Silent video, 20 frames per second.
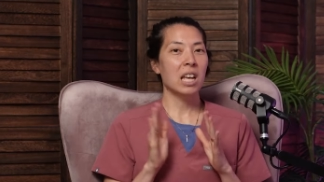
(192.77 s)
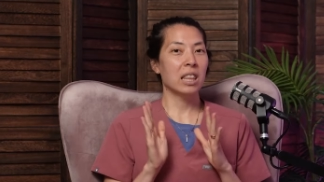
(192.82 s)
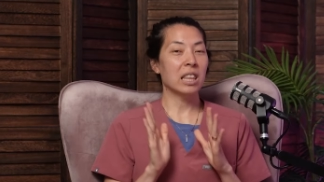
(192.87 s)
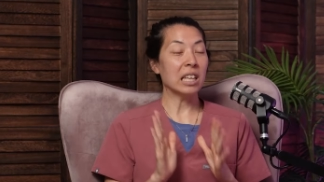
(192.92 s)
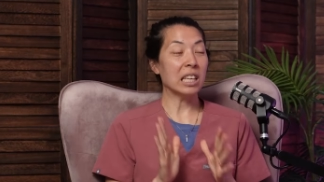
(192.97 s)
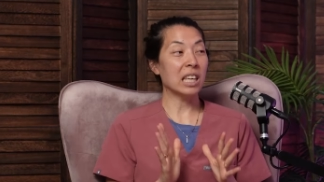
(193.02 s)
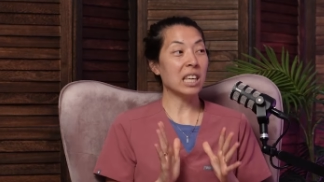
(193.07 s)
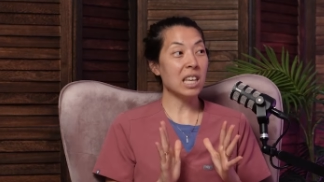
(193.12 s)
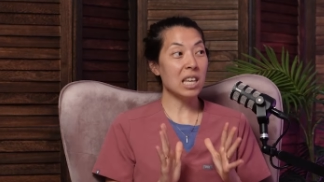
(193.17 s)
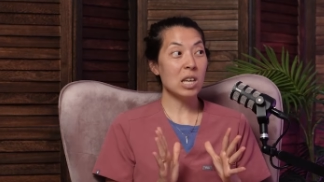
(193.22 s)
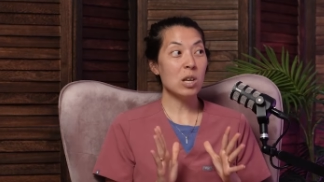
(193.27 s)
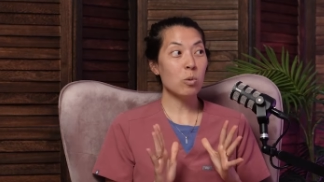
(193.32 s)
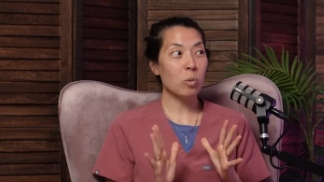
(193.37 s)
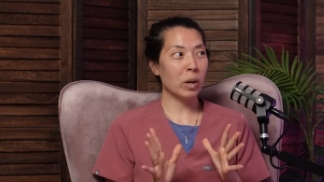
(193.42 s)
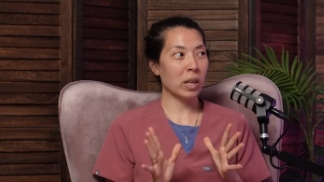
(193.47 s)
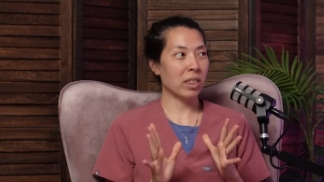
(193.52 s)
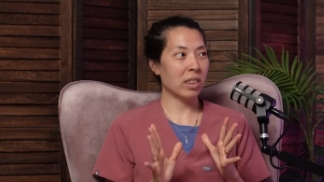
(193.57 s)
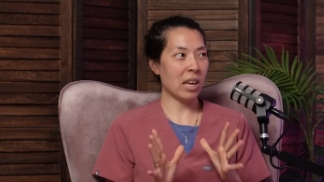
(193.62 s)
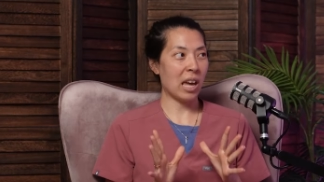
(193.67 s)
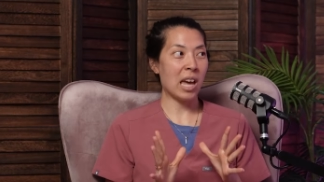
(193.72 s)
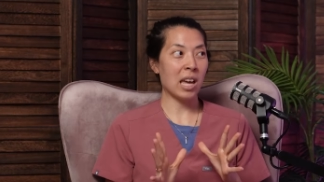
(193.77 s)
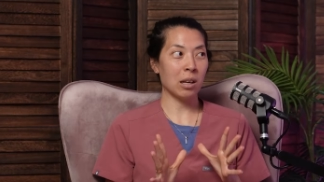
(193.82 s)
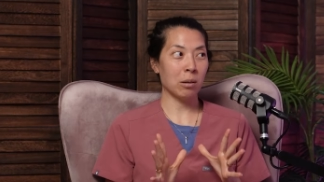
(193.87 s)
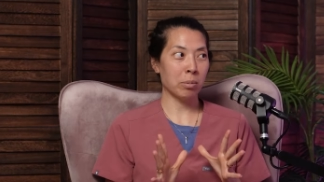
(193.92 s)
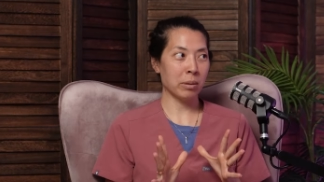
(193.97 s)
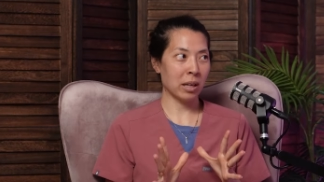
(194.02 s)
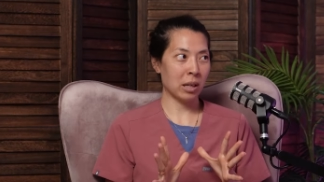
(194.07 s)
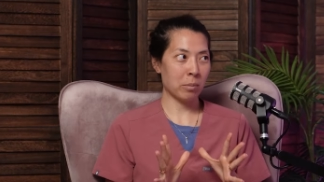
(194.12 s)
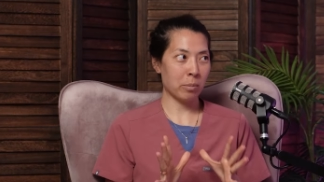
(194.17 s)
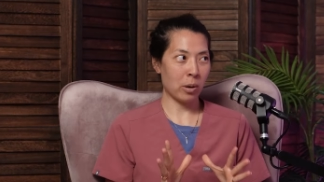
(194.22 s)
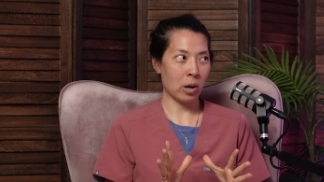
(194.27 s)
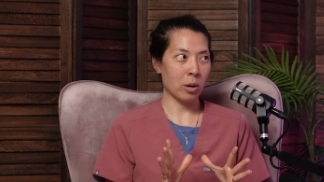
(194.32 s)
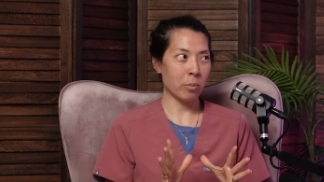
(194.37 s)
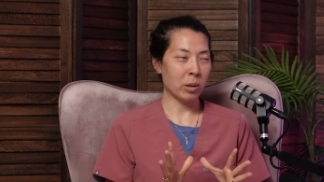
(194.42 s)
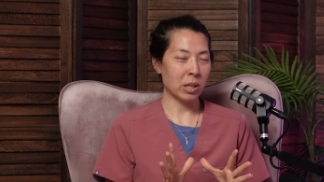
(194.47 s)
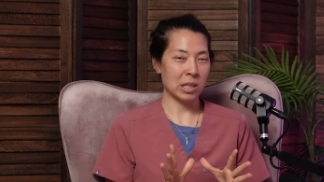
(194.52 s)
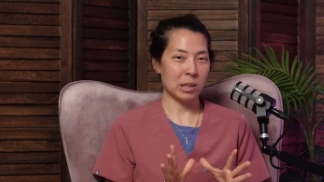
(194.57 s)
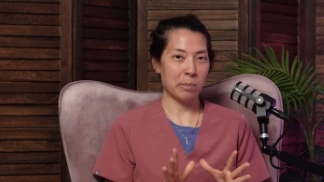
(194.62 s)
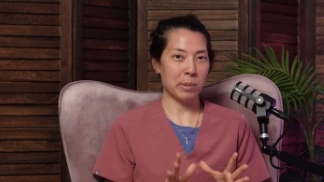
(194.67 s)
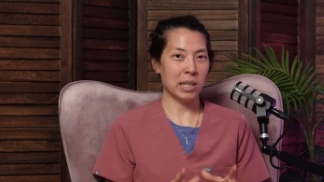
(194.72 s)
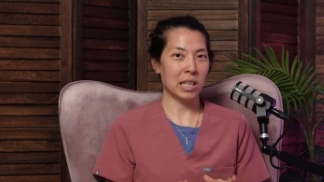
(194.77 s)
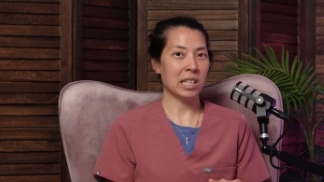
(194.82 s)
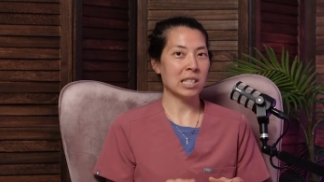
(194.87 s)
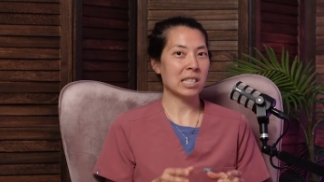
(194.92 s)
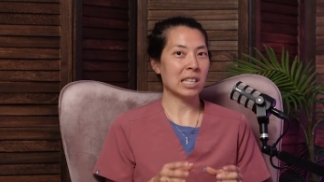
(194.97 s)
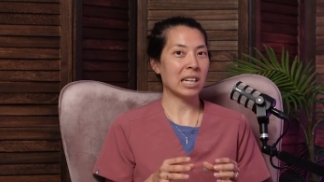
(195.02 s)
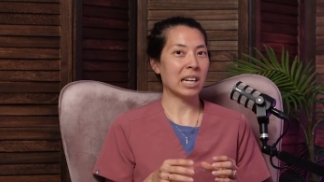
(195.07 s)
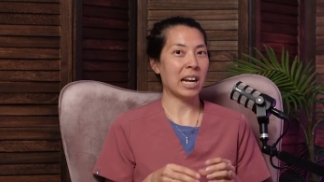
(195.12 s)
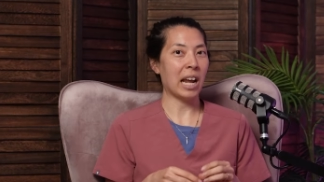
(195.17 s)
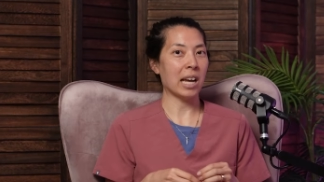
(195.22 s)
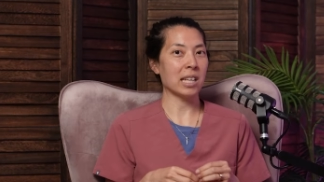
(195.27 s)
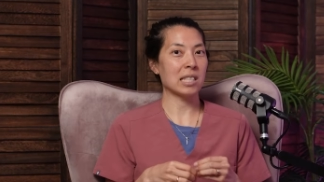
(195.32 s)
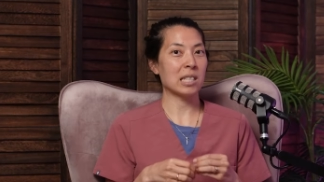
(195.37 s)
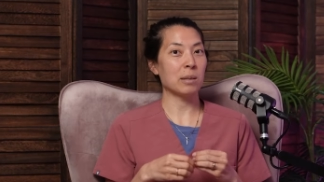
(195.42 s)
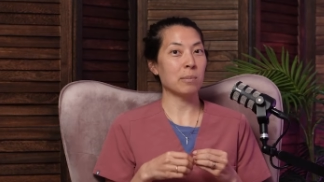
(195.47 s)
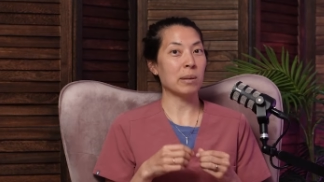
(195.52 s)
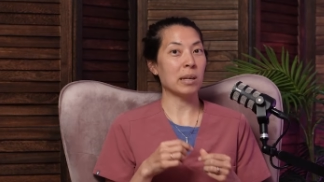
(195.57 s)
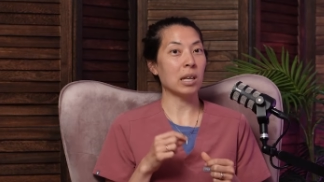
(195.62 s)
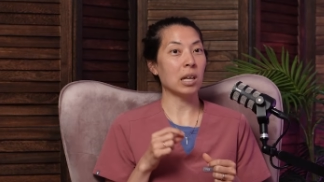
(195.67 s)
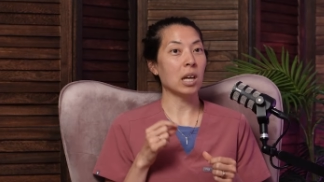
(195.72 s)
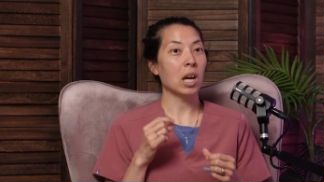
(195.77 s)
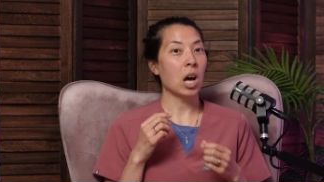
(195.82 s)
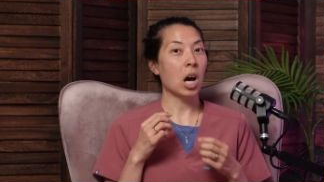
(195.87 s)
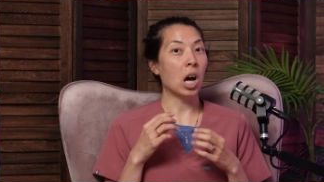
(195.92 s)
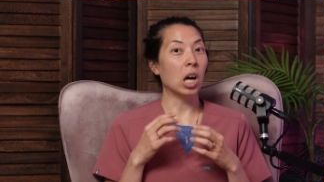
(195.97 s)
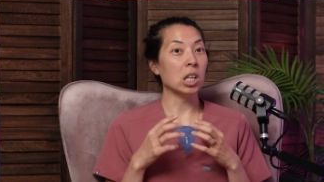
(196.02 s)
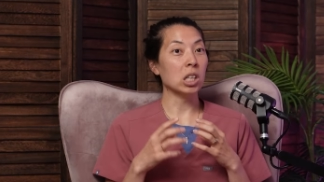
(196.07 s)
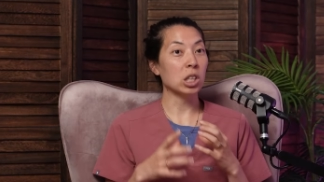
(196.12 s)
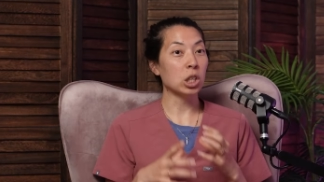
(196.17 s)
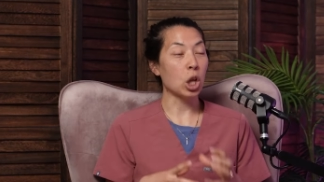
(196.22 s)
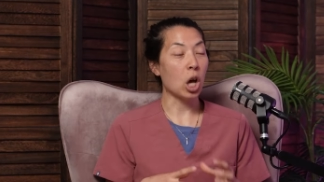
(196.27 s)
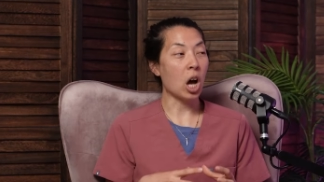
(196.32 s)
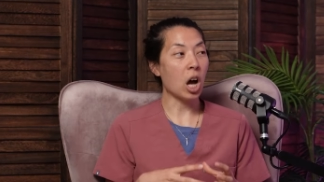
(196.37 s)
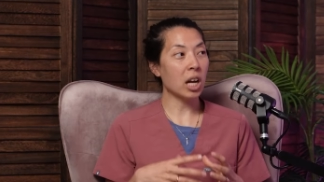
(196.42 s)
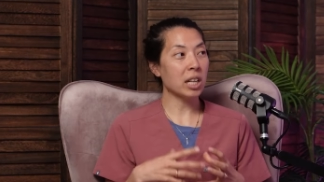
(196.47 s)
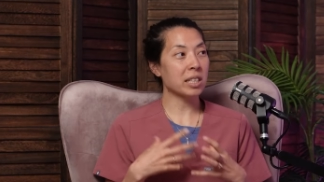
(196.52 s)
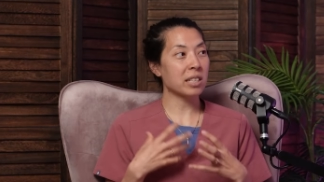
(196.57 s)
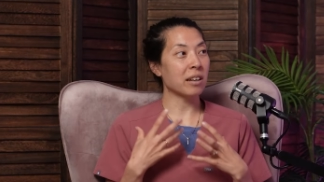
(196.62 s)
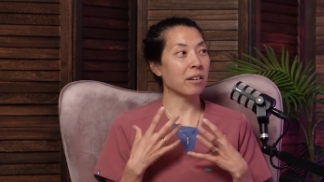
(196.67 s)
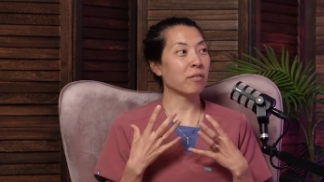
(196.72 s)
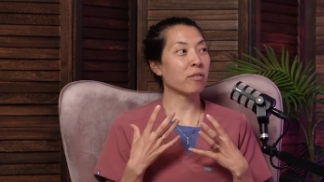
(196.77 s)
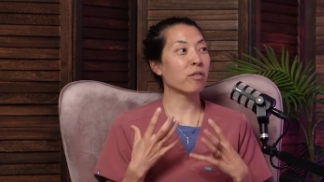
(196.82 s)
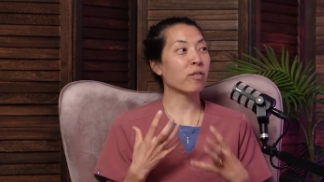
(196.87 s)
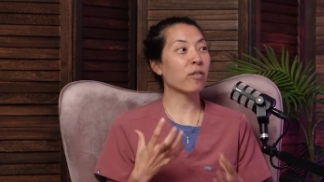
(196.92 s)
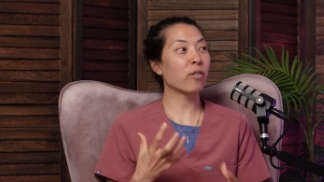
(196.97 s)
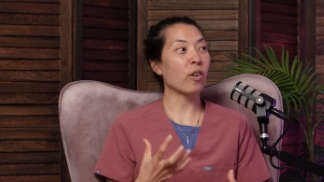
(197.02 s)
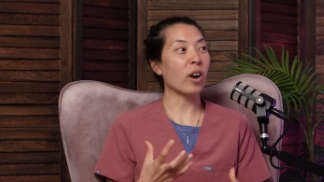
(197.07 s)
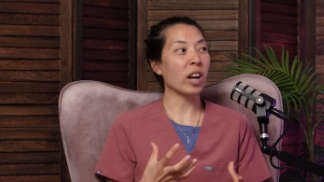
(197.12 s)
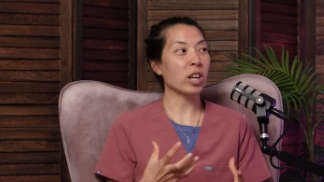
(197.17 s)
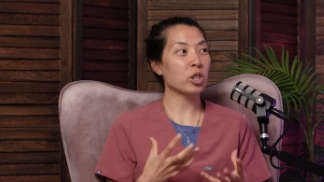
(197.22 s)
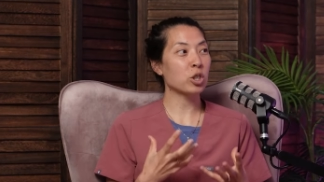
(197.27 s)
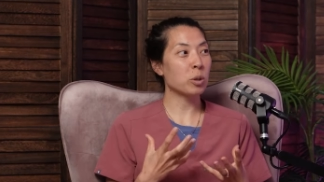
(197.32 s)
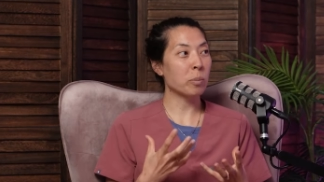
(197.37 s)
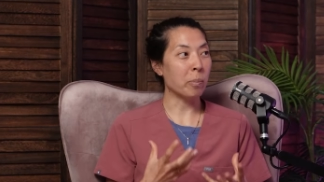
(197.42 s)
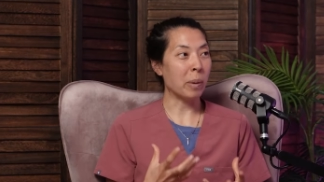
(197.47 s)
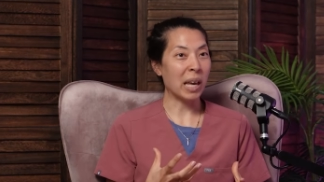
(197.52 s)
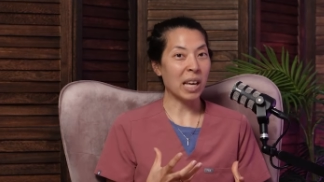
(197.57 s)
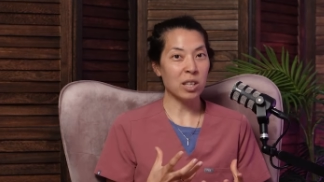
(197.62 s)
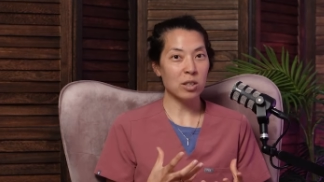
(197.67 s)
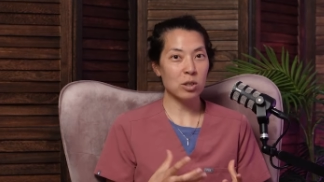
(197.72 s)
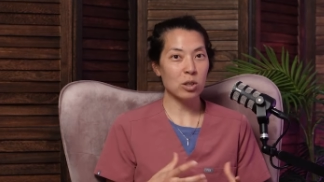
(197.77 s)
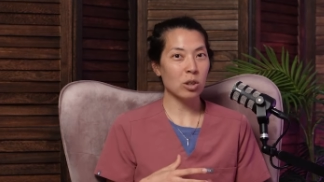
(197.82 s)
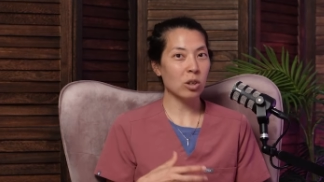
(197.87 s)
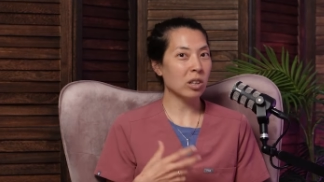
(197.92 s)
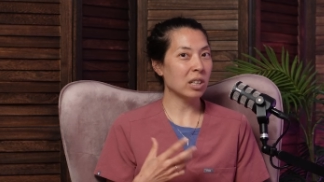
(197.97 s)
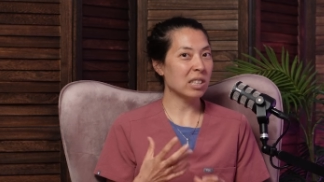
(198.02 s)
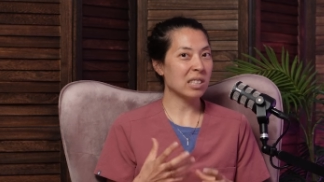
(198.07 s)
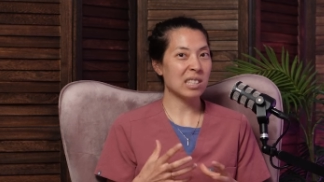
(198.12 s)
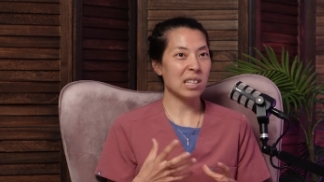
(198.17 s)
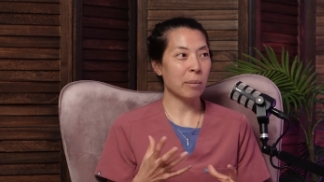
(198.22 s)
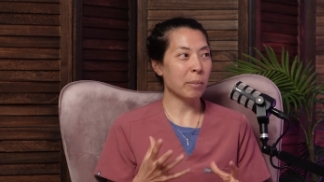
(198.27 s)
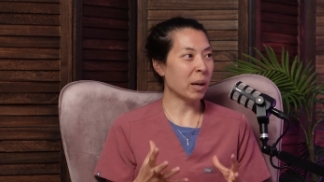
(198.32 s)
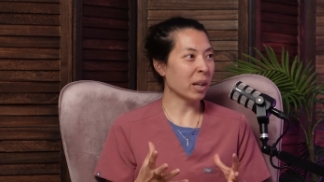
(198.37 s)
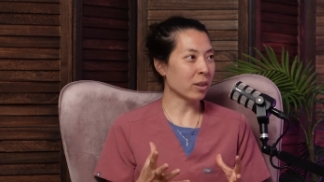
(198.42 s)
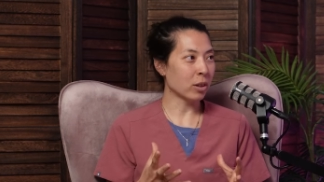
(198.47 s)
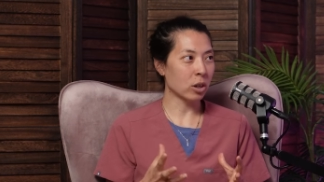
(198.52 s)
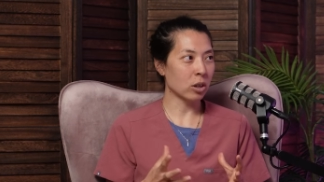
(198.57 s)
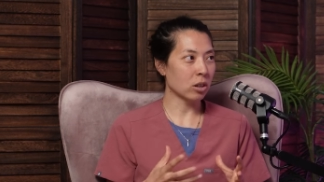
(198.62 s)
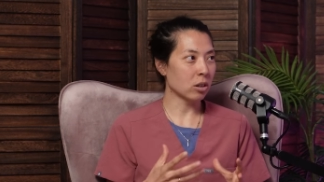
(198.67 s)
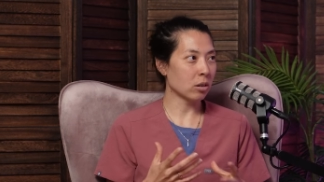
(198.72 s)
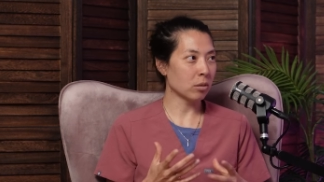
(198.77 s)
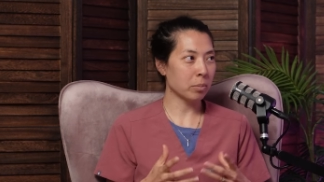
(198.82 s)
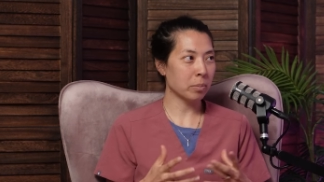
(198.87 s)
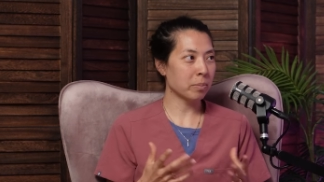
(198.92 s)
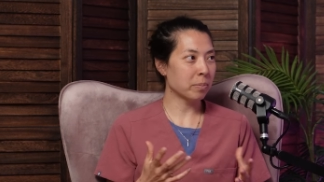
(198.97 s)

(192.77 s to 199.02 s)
The key with the eggplant parm recipe is that it has to be a lot of fresh basil and some other